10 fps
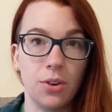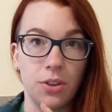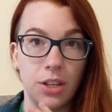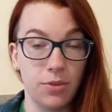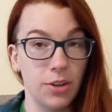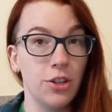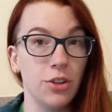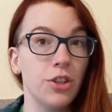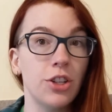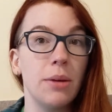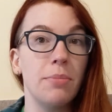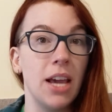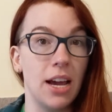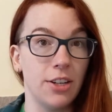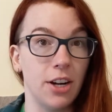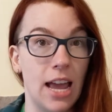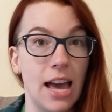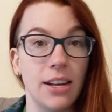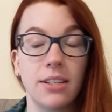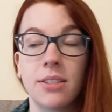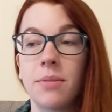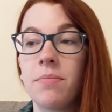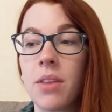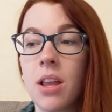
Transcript: on the original ship, the Targatus.